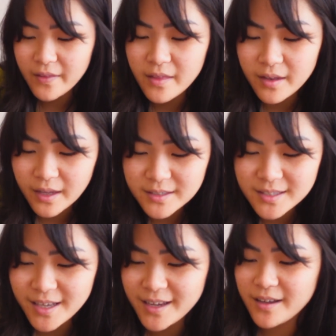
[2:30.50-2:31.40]
then the next
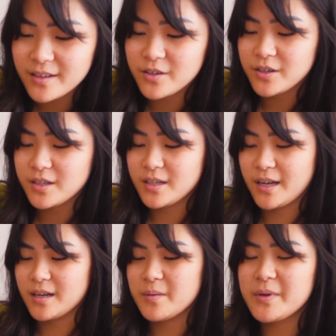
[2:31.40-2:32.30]
thing you're gonna
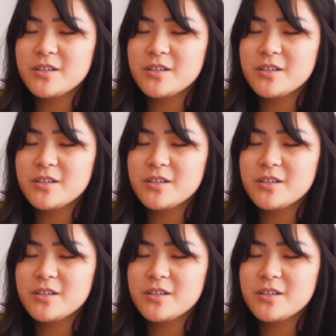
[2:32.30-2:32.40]
need, I mean,